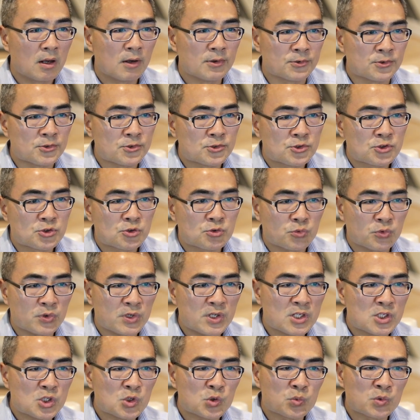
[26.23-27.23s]
On your
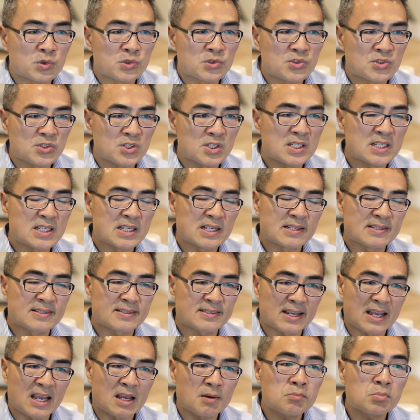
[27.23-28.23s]
screen, you will see a
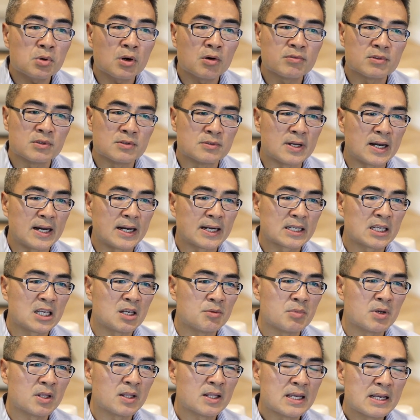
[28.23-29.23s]
sample of the
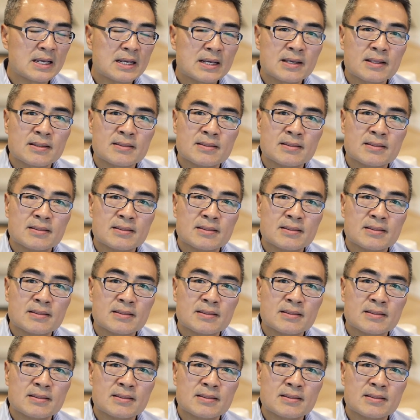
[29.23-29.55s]
document.